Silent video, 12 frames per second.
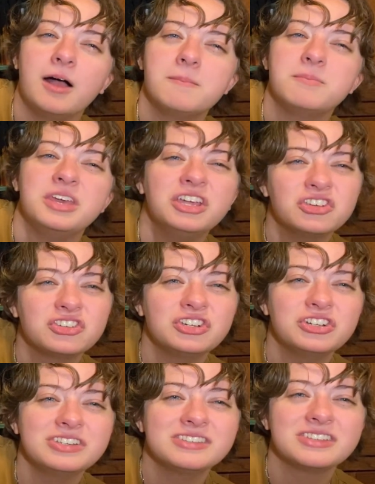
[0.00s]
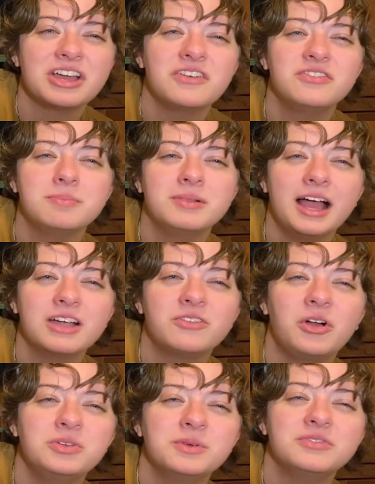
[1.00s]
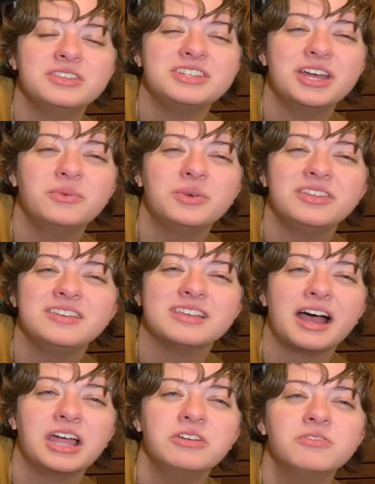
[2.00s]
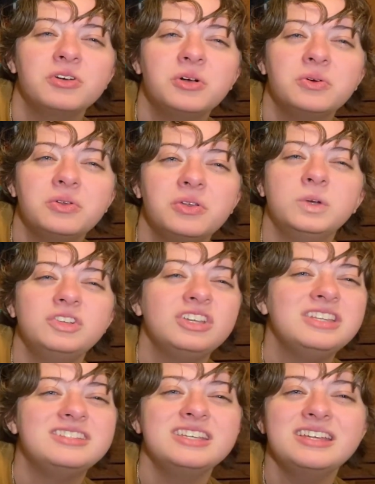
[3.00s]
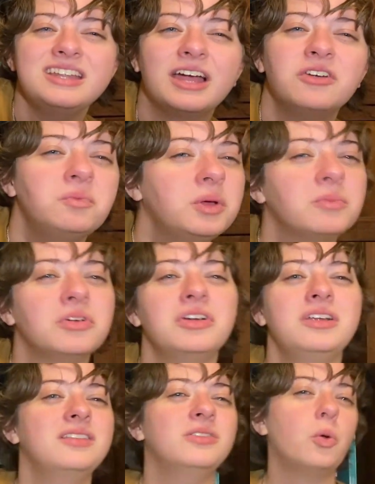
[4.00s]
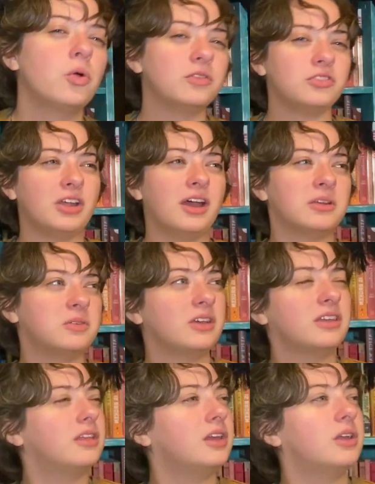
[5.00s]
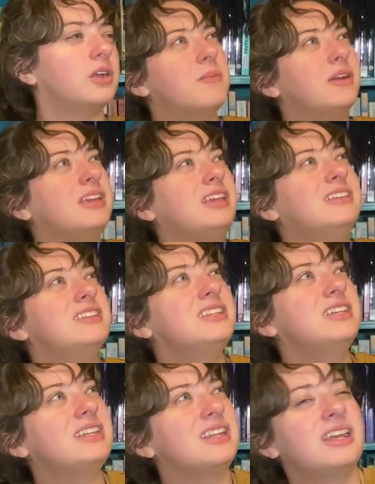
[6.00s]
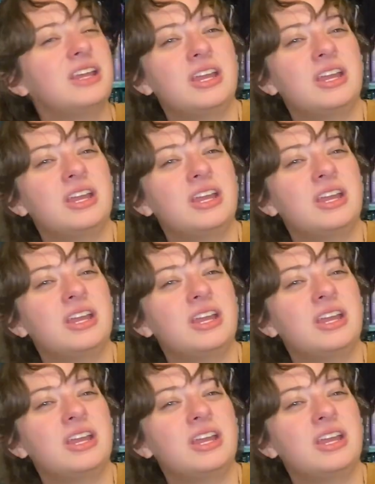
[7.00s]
pictures of the black volume of the dead with his iPhone, which he did, I remember, in Lord of Shadows, I think, but he did it